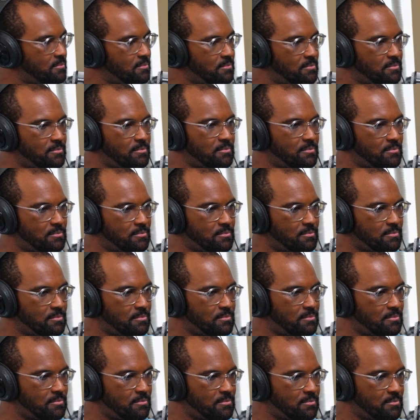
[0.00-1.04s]

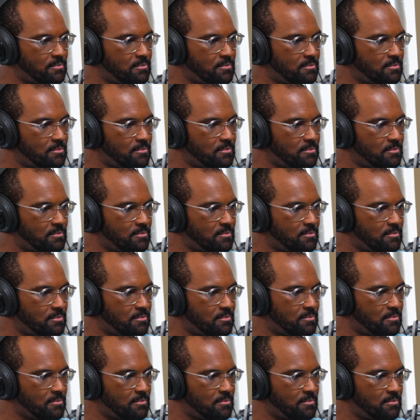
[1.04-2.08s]

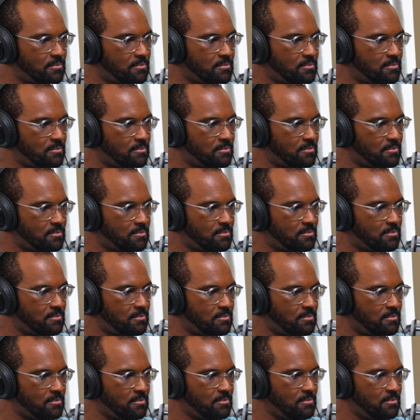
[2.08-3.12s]

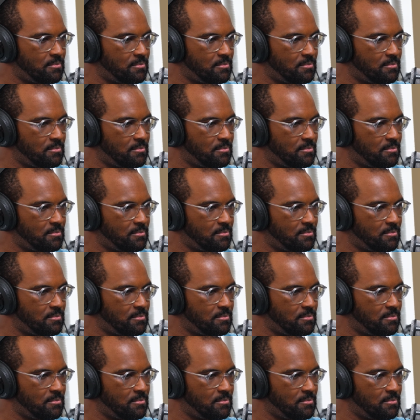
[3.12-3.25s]
[no speech]